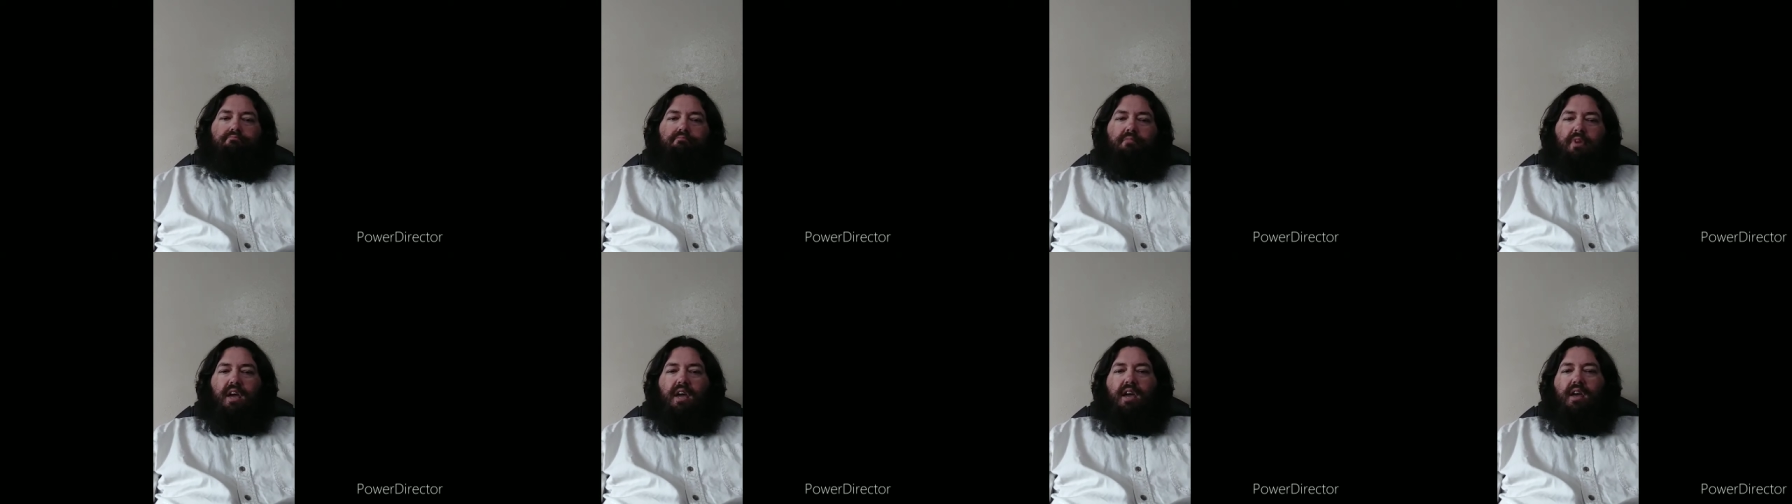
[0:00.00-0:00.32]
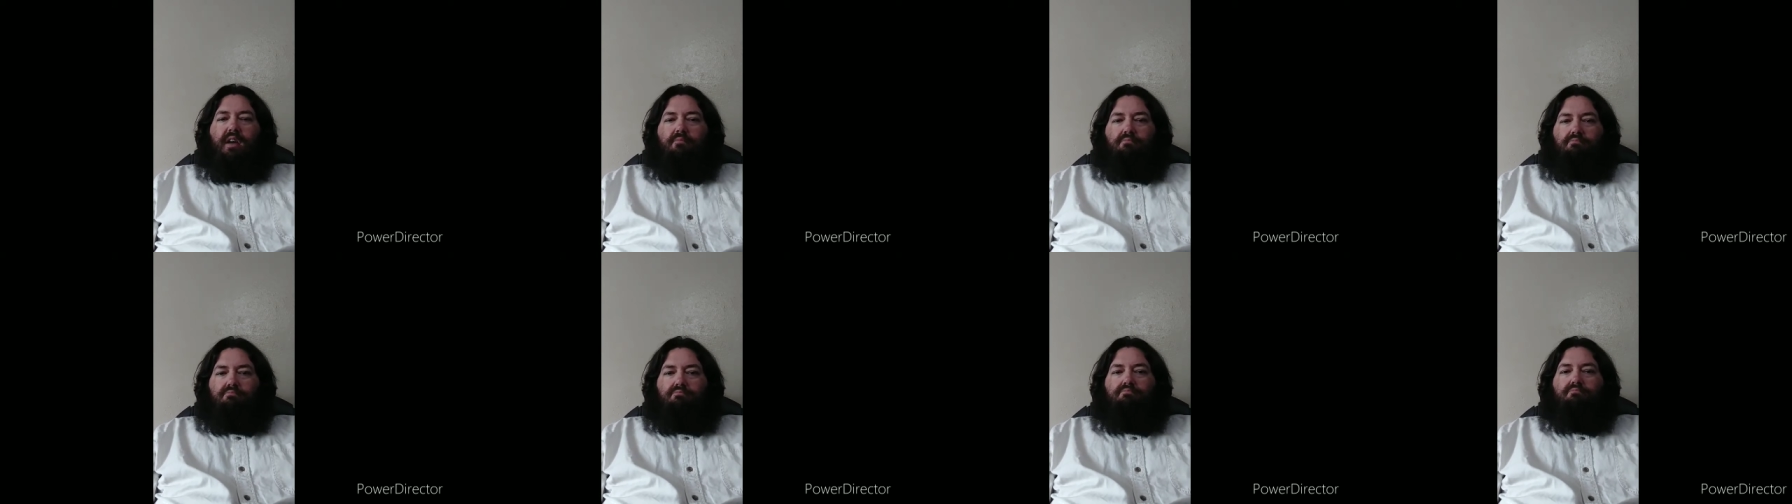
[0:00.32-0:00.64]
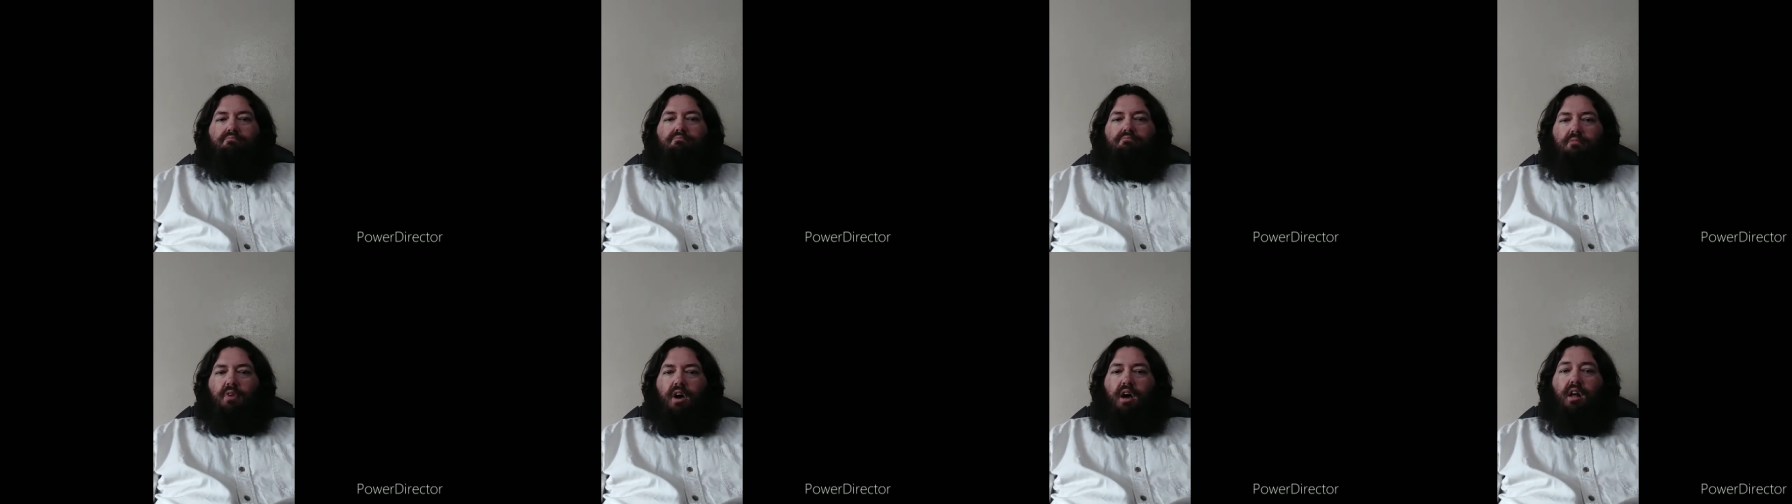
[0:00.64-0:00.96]
And
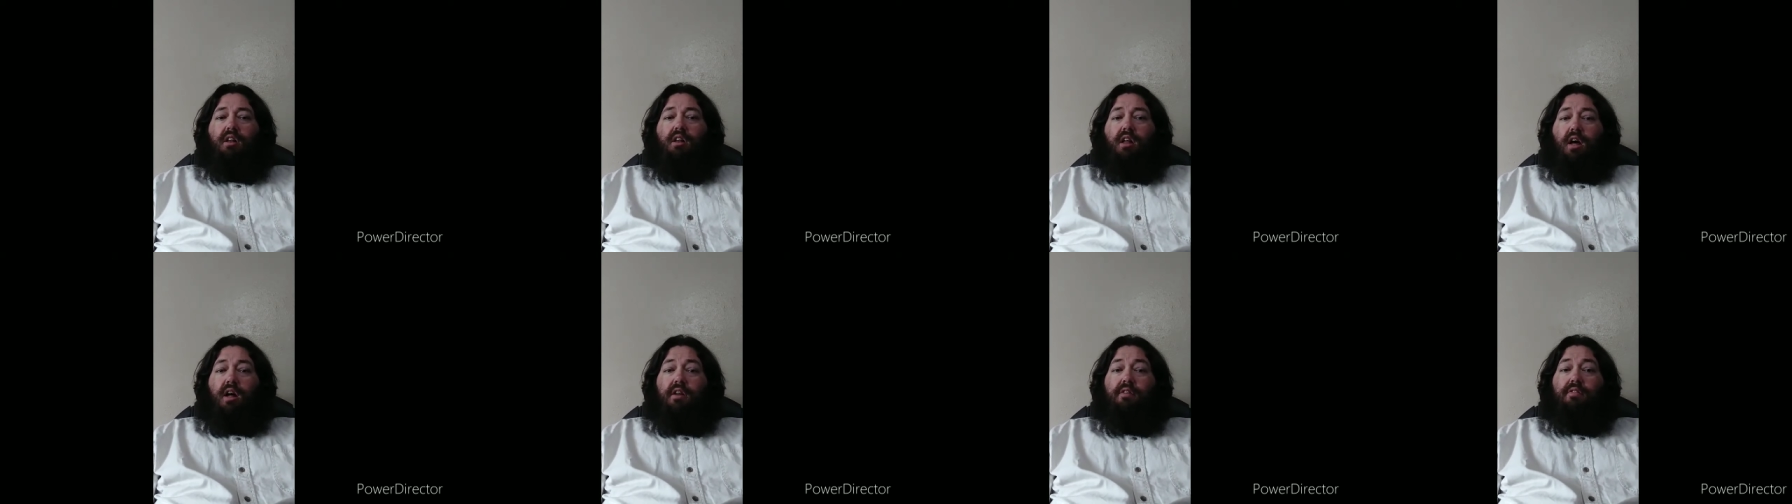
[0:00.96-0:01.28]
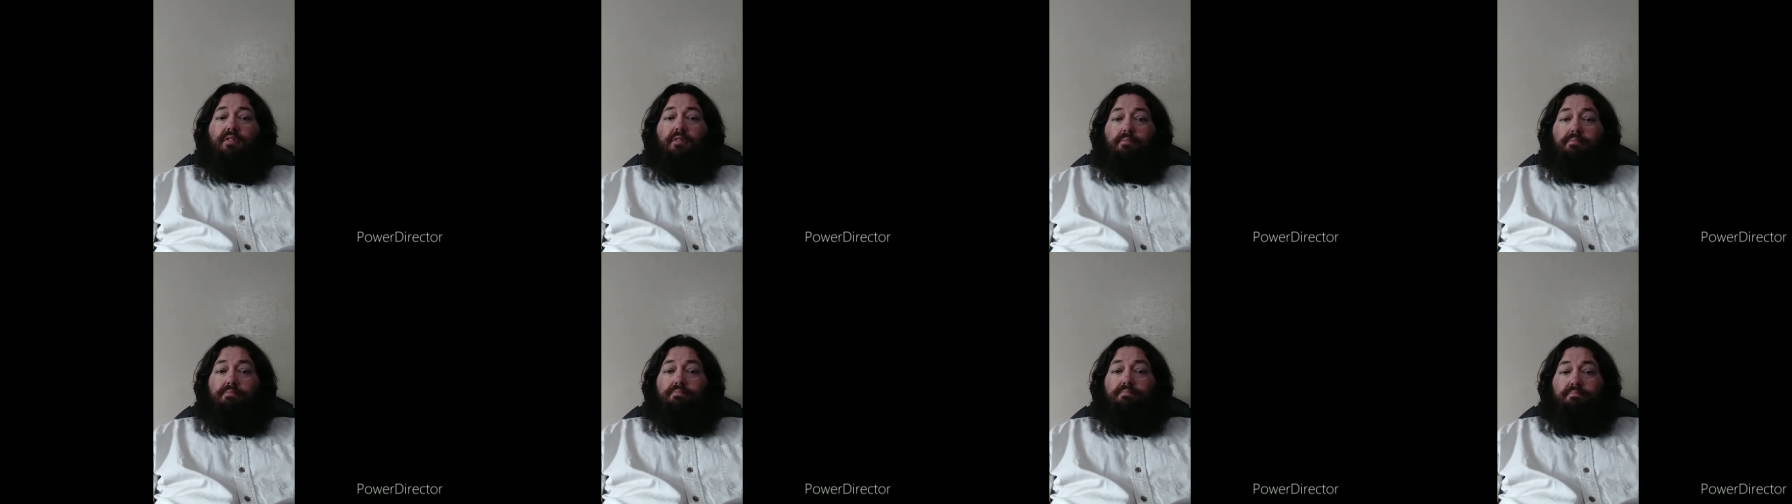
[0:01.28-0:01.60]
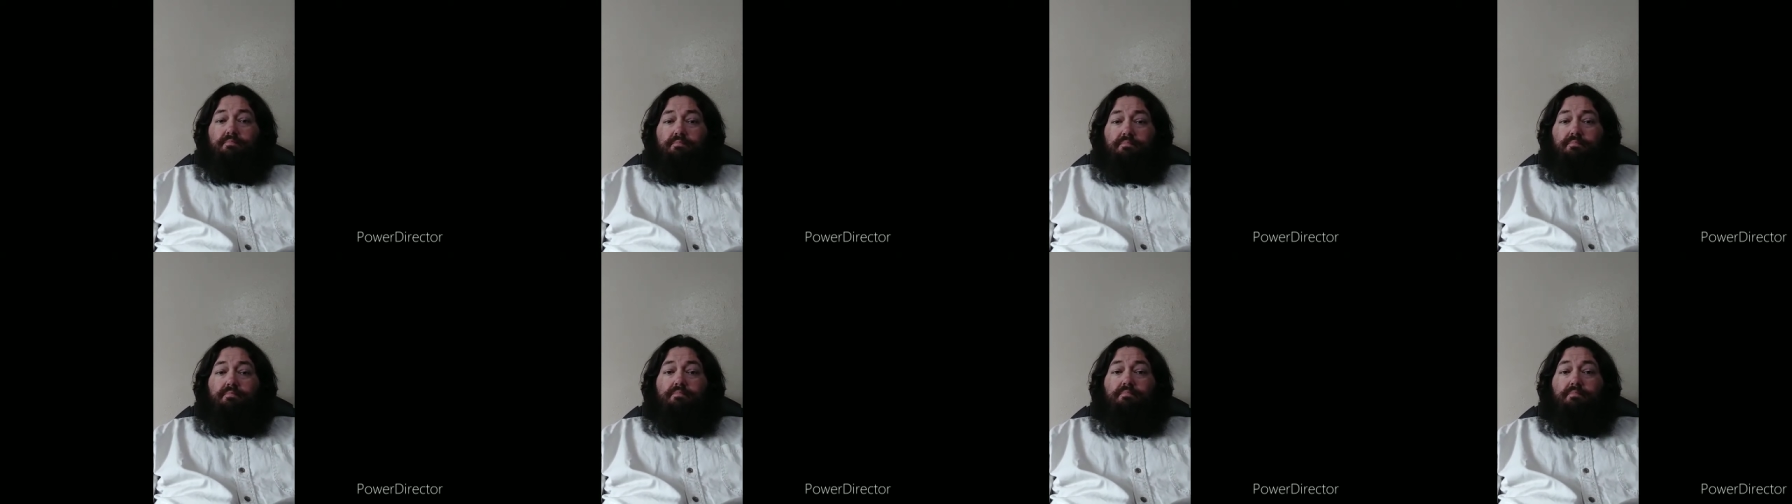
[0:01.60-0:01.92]
a lot of the
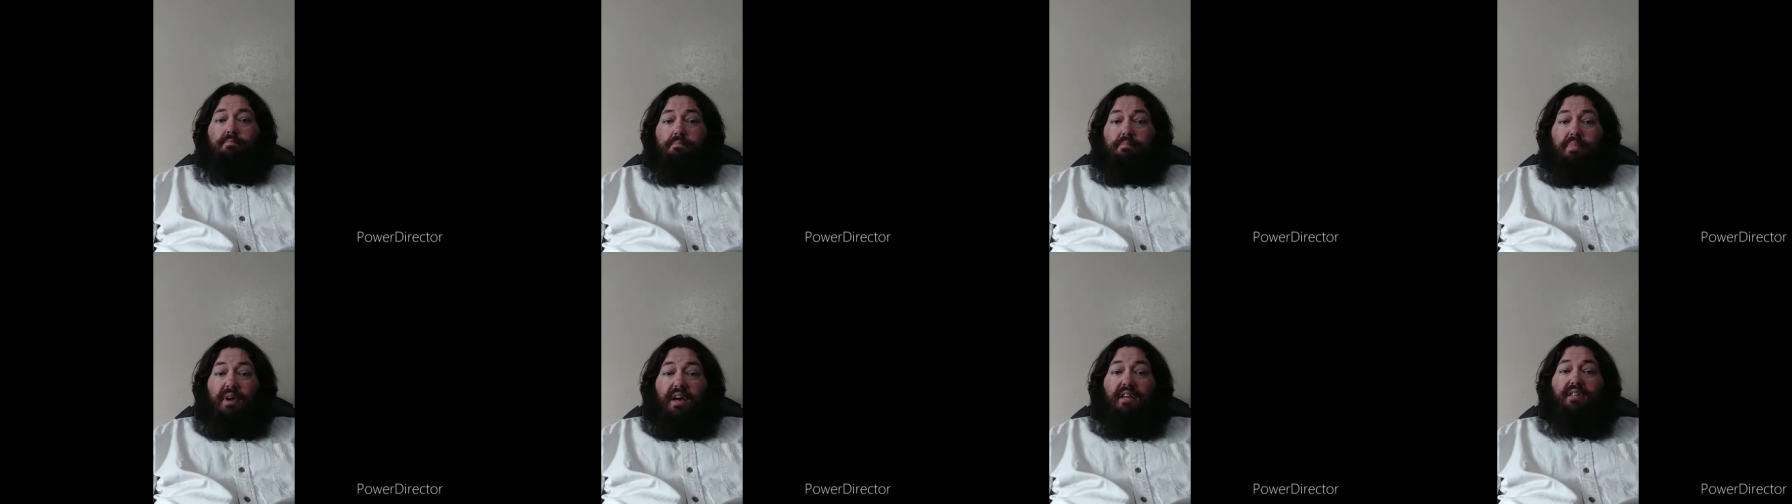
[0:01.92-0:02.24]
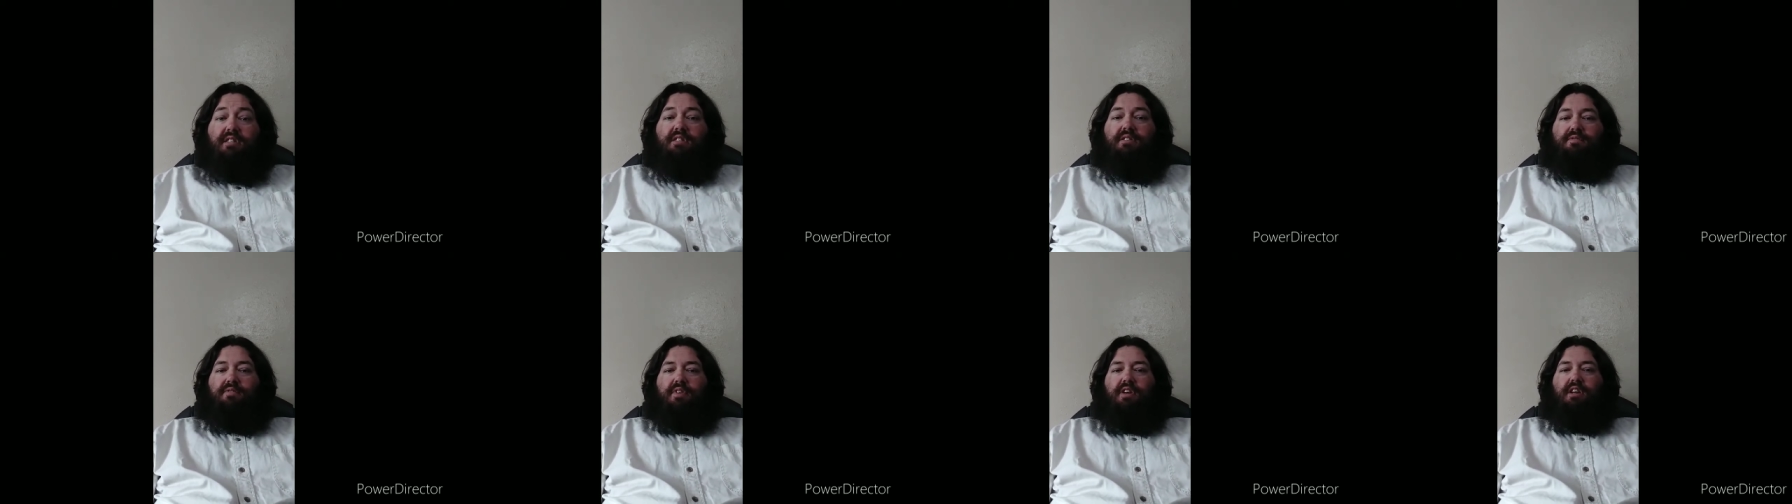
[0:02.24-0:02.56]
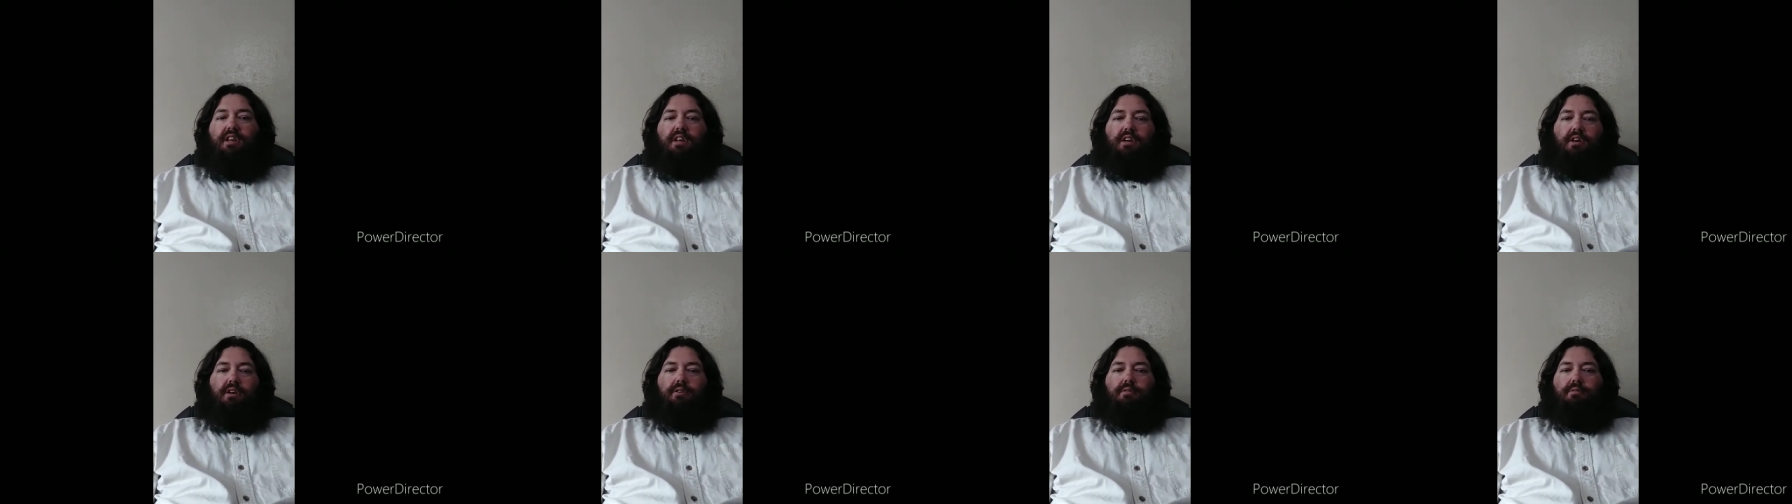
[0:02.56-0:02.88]
best
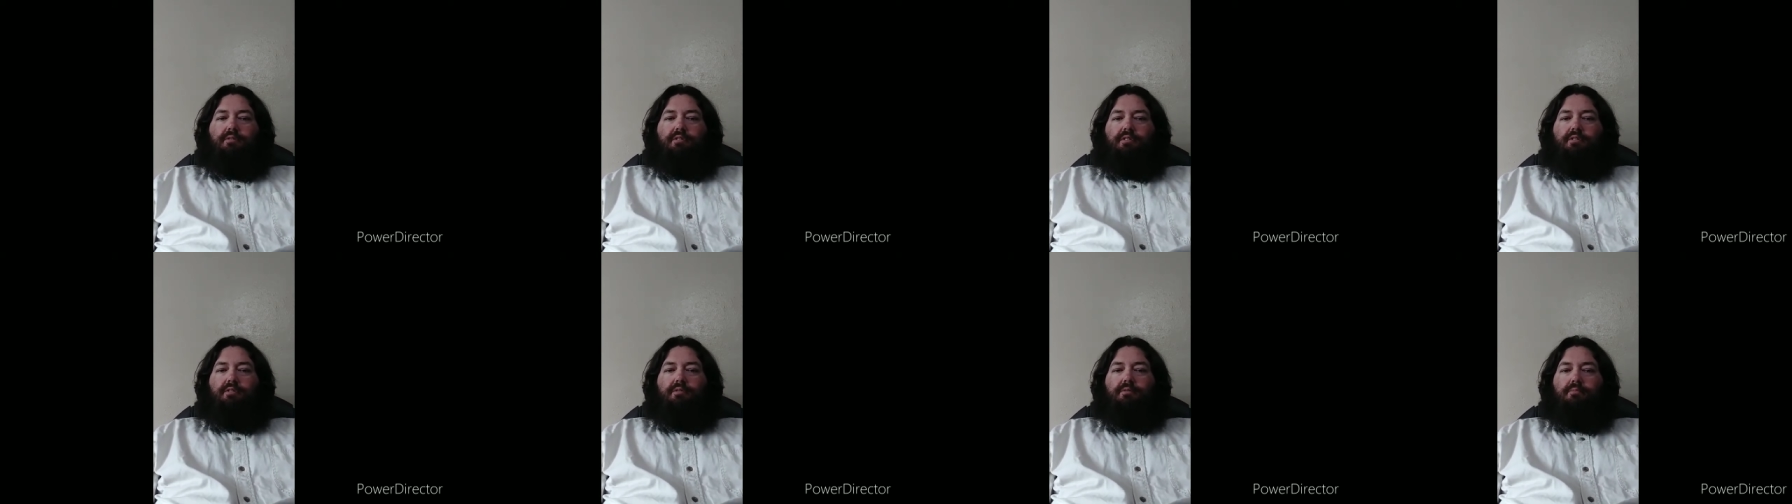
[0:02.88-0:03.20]
videos